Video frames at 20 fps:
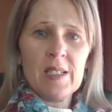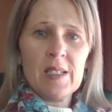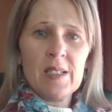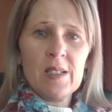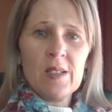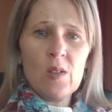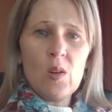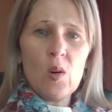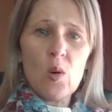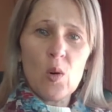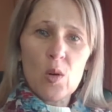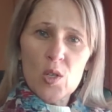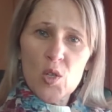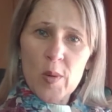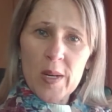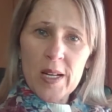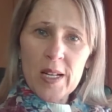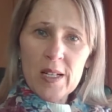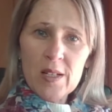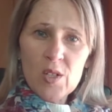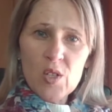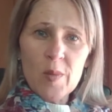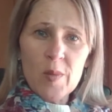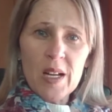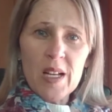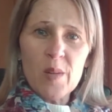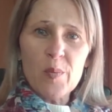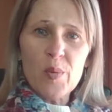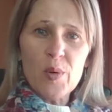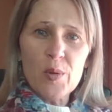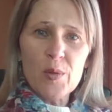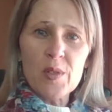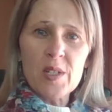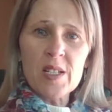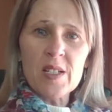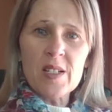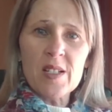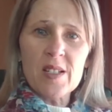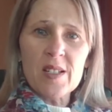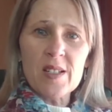Ought we to make
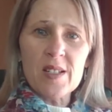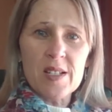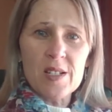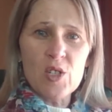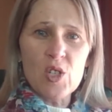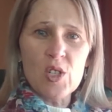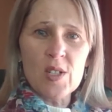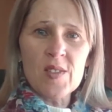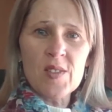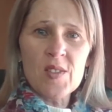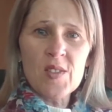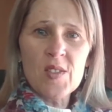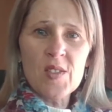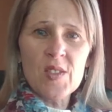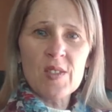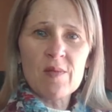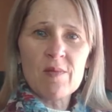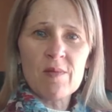prudent decisions